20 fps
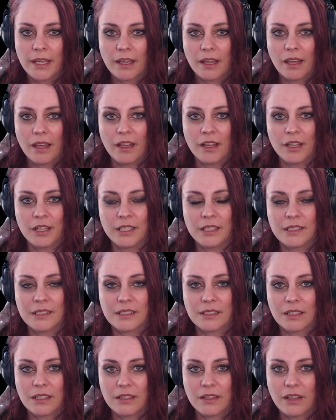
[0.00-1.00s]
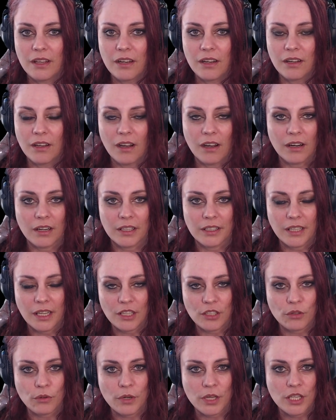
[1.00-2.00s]
and they are
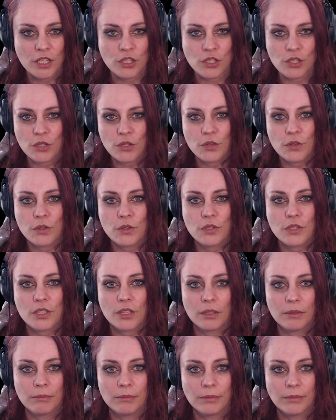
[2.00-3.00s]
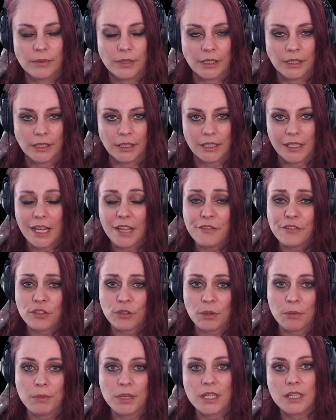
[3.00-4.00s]
gathering to do some uh, live
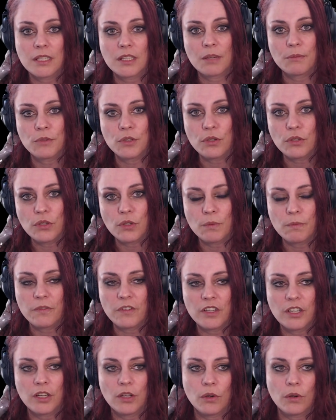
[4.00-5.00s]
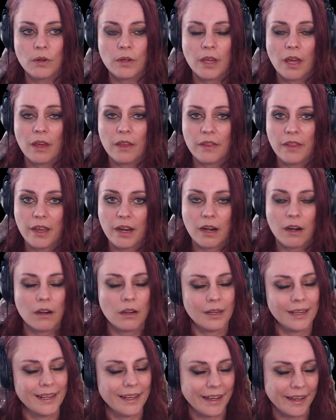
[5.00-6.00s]
streaming and some youtube video they are
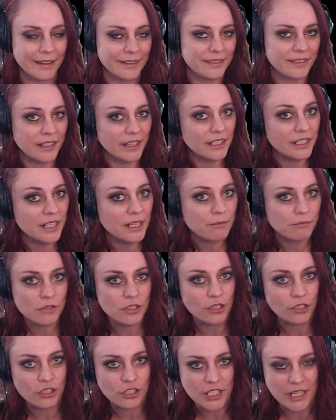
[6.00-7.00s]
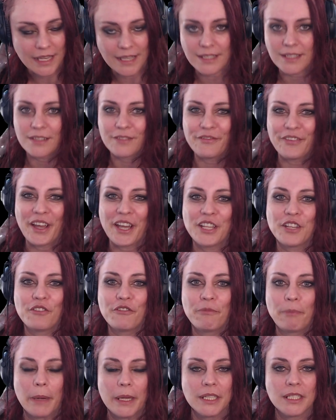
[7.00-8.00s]
as their name suggests fan of
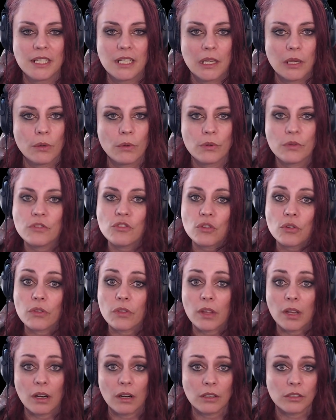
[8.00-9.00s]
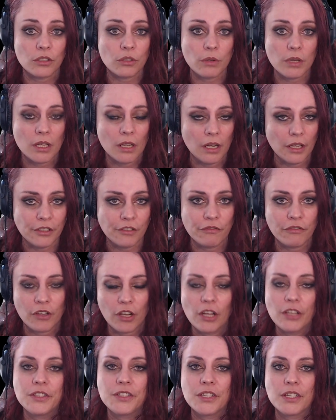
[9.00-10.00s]
pantheon so they are doing a lot of
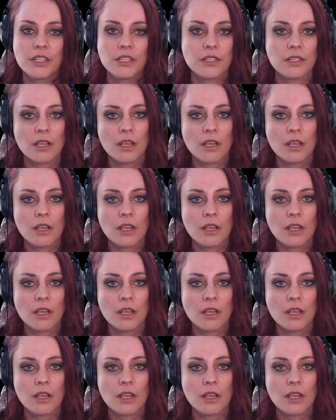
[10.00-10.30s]
content